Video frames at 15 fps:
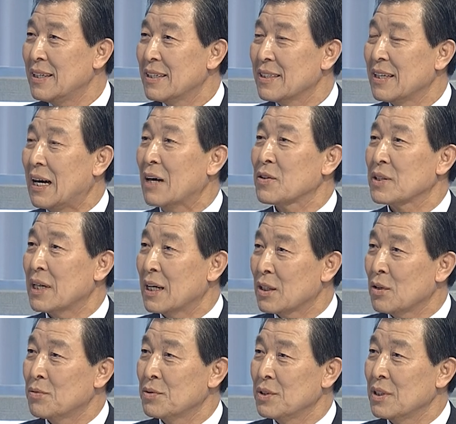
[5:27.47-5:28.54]
outside
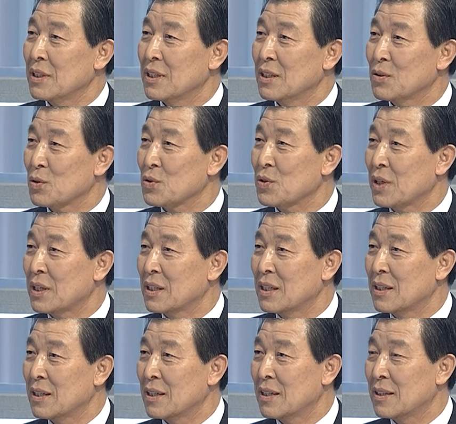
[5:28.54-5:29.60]
of the North Korean
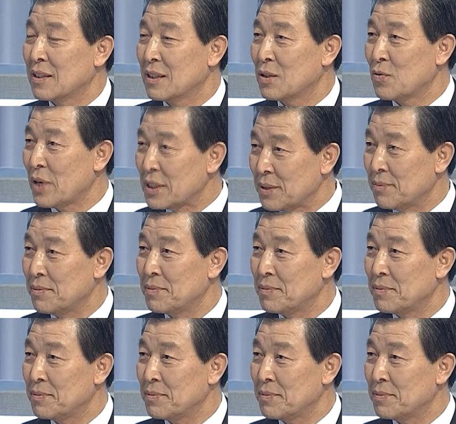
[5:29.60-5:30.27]
regime.